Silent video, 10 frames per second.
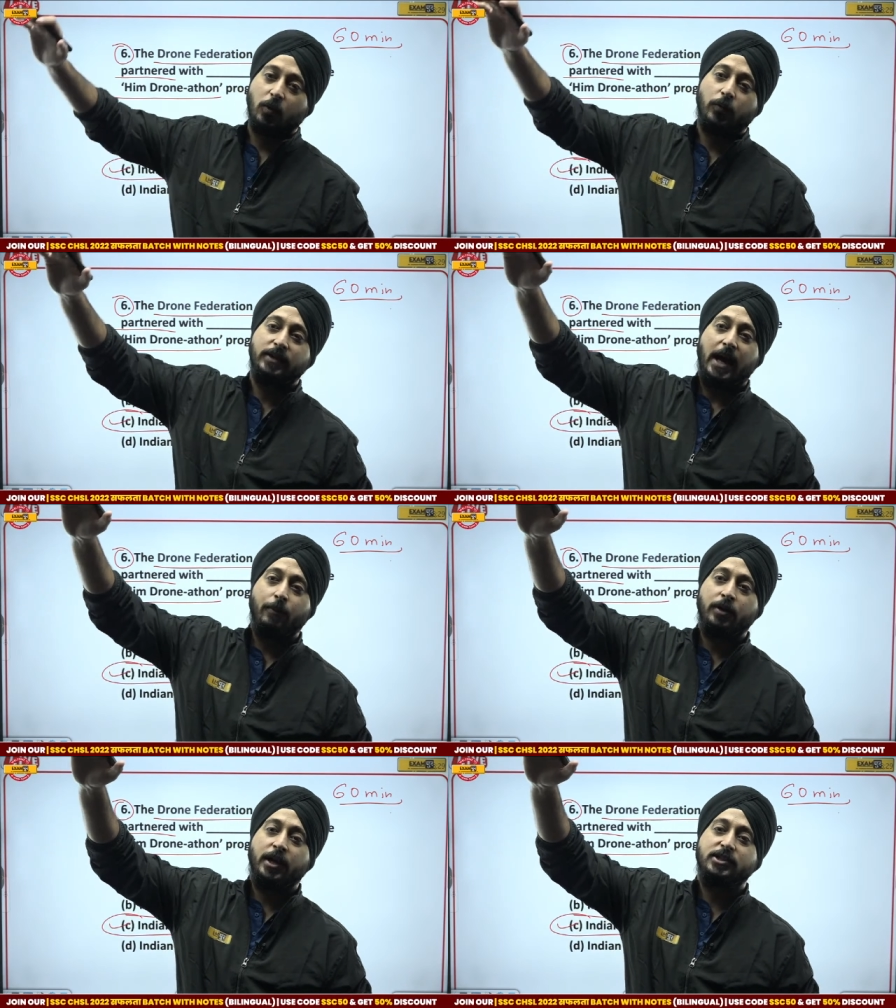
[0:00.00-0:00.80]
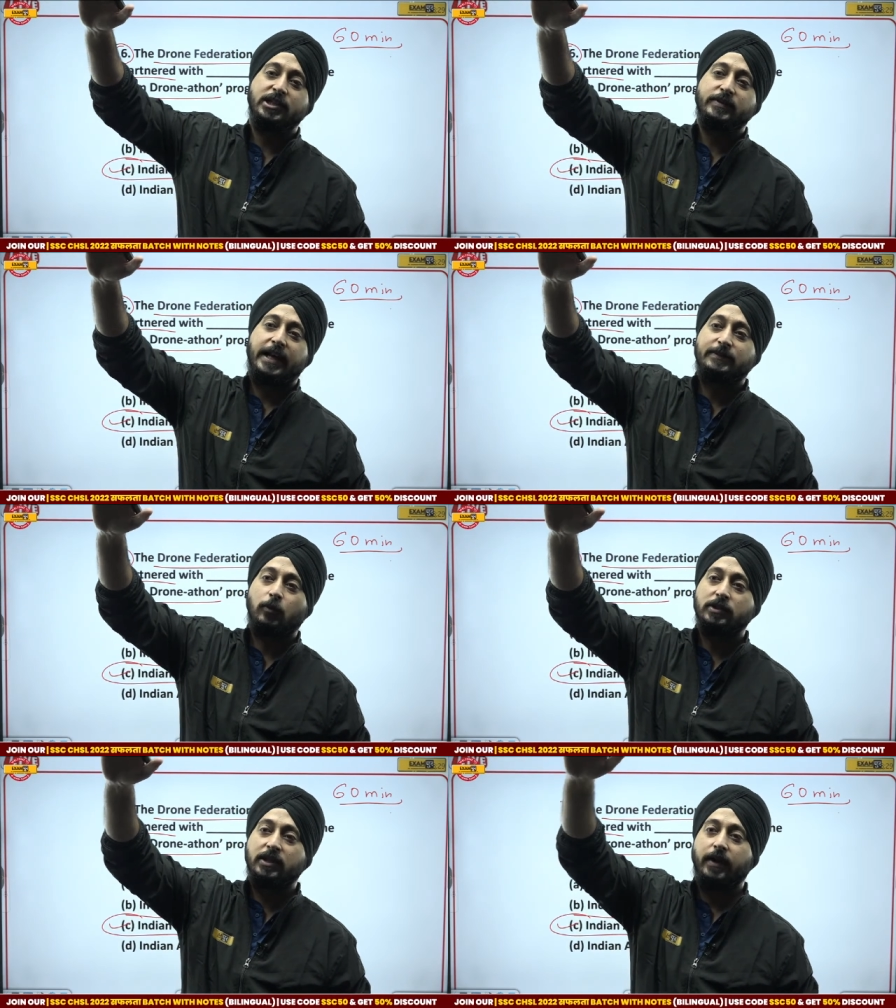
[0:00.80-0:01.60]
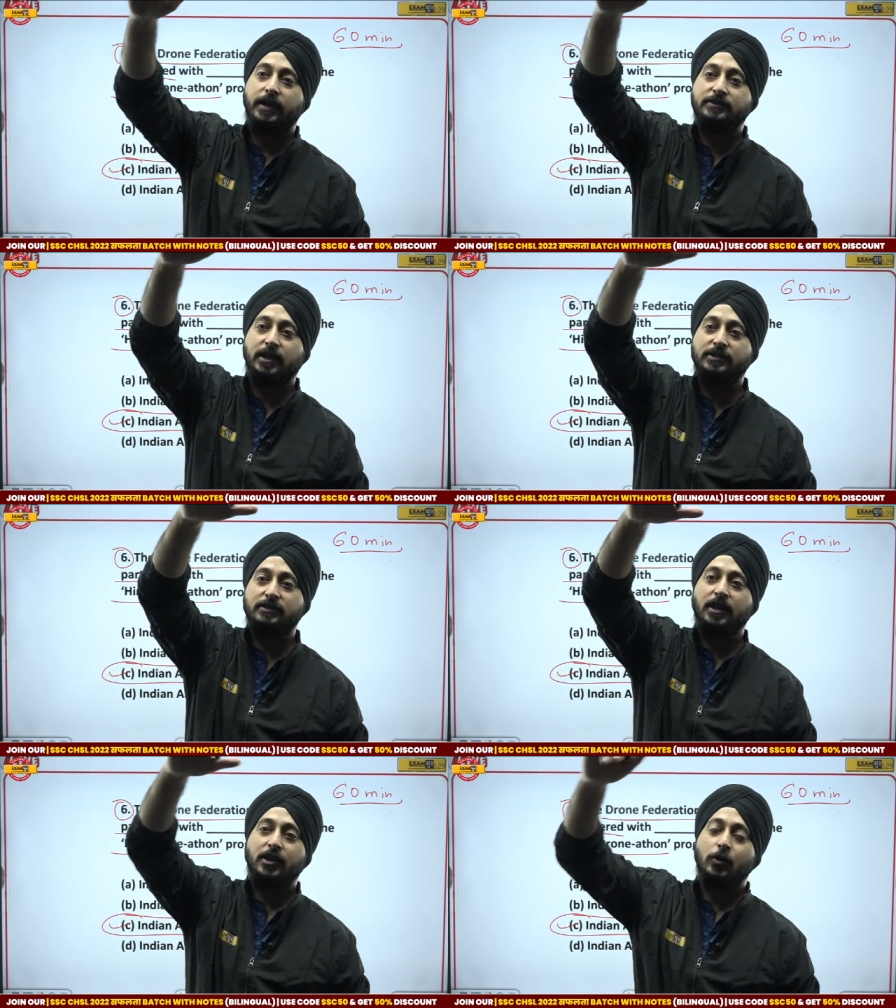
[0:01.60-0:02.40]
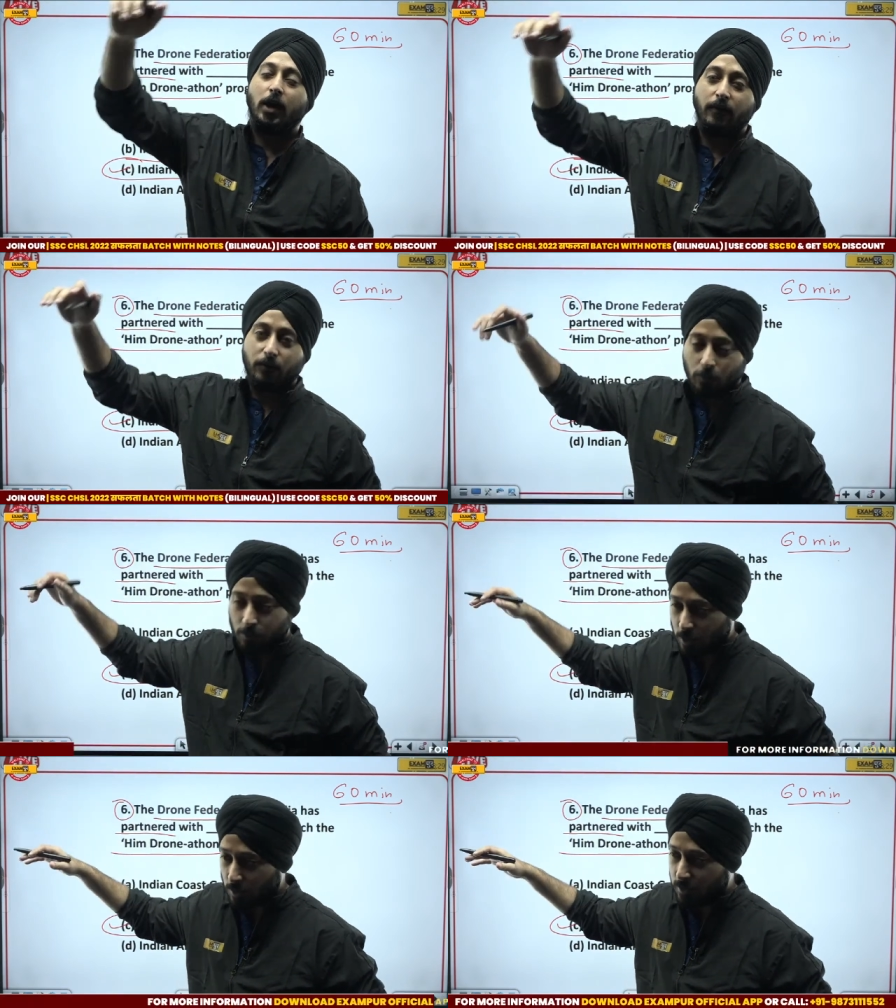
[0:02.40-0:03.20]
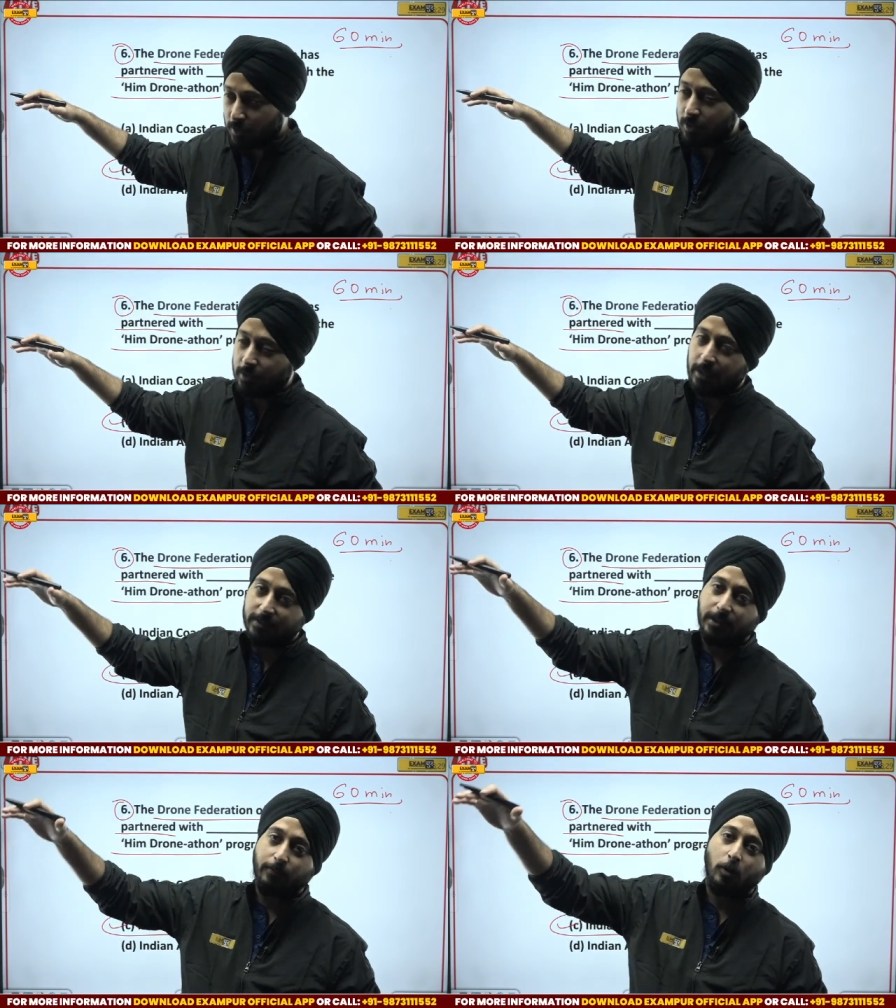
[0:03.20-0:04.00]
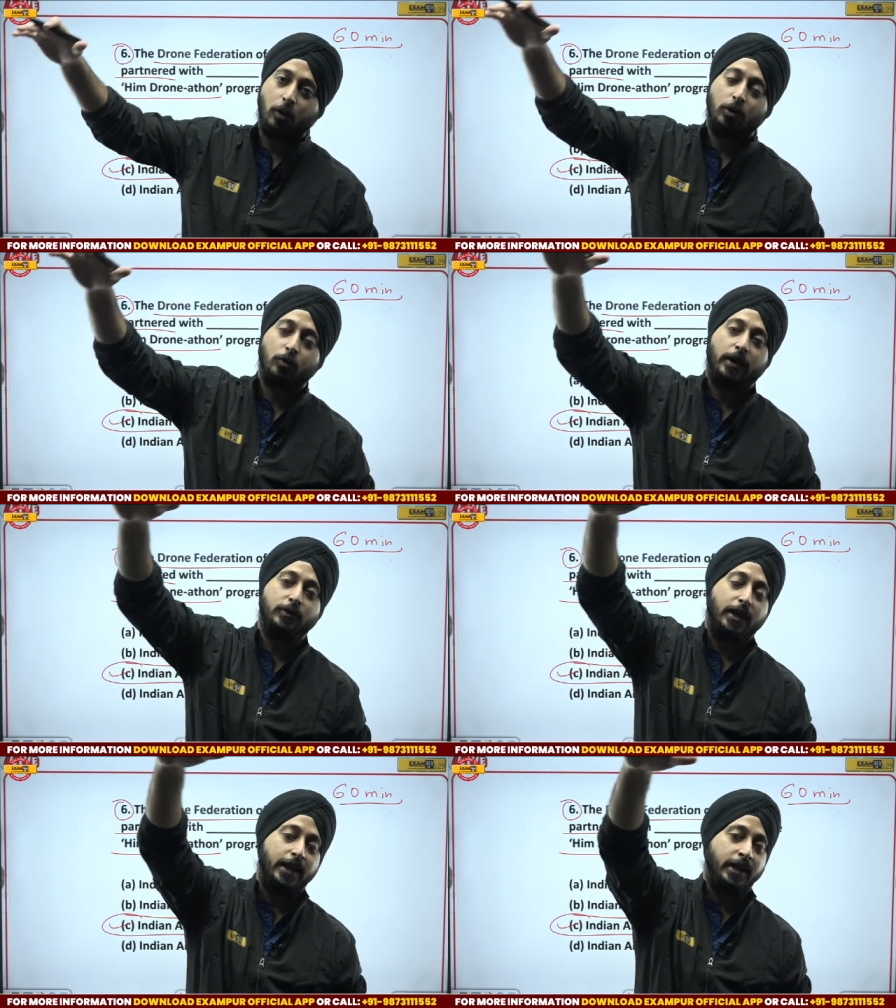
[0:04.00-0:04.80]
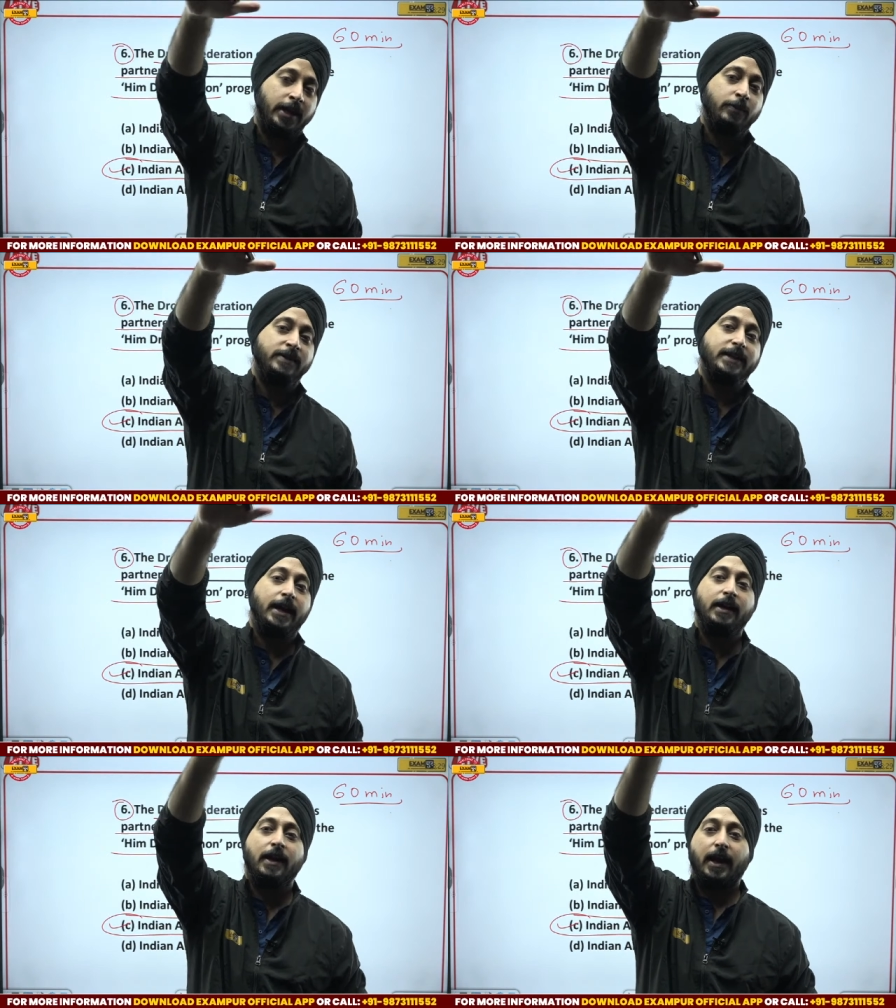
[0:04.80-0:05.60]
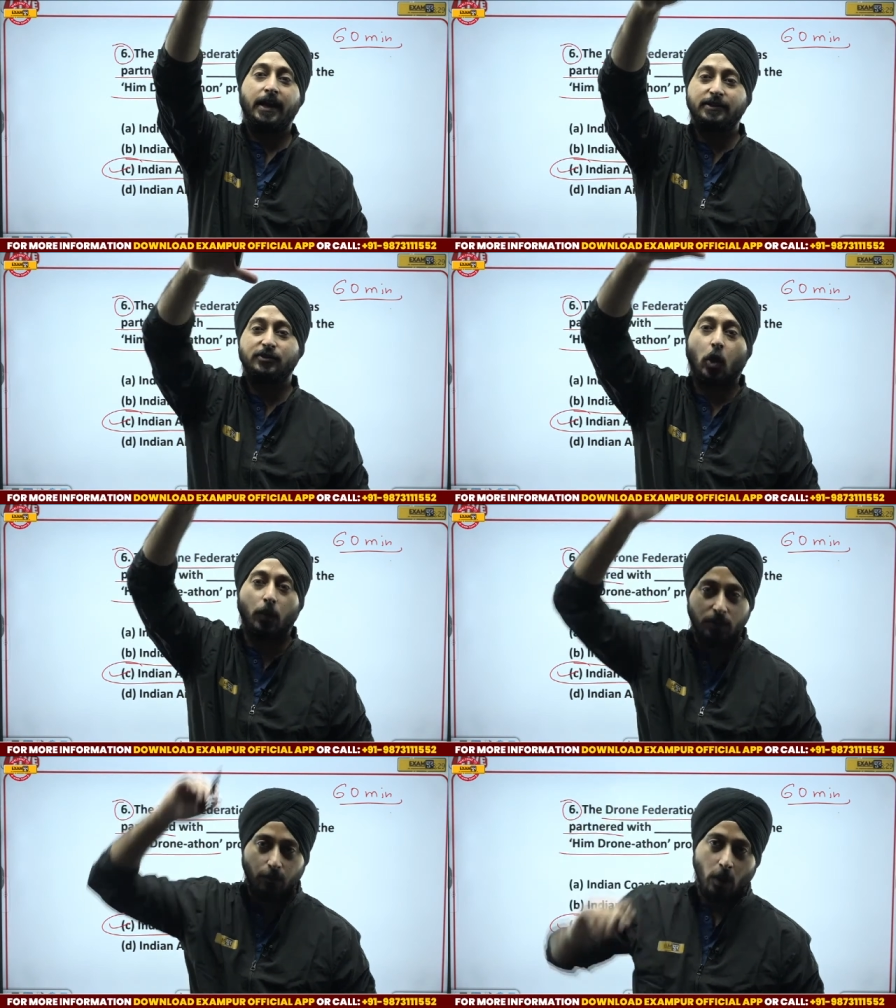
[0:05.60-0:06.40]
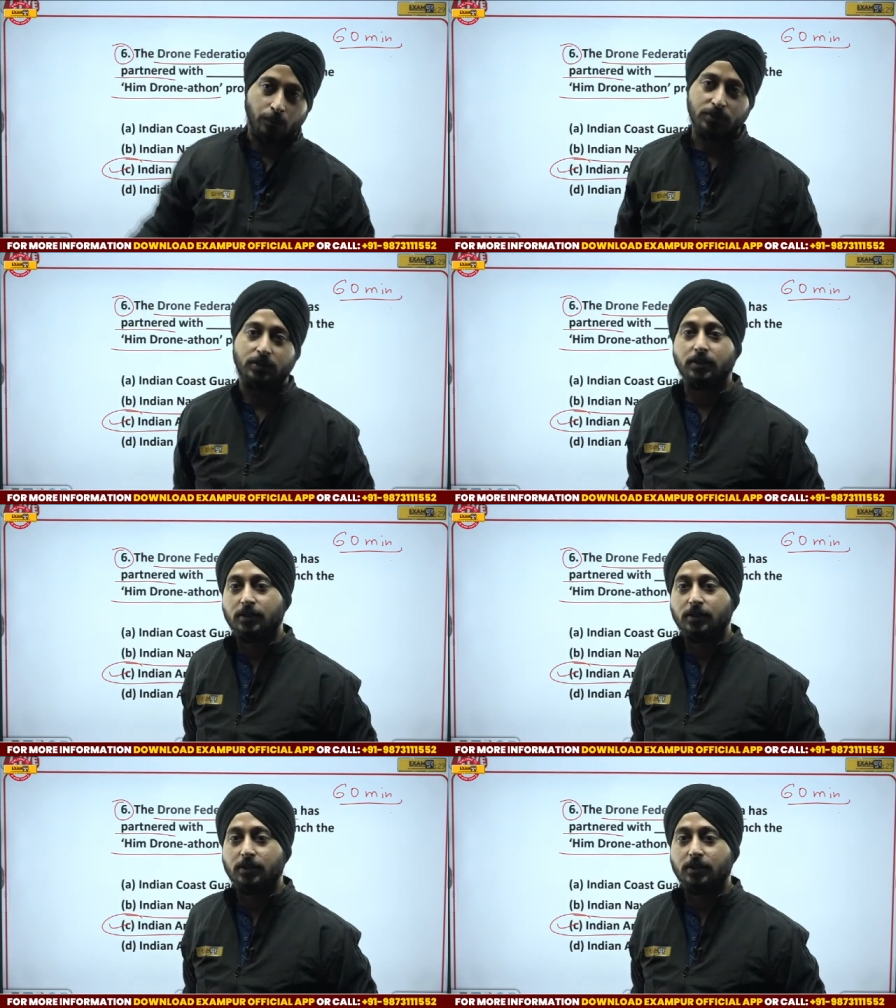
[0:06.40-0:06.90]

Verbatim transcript: with ammunition, with explosive, and just you have to, you know, uh, let them go to any enemy side and just drop the bombs.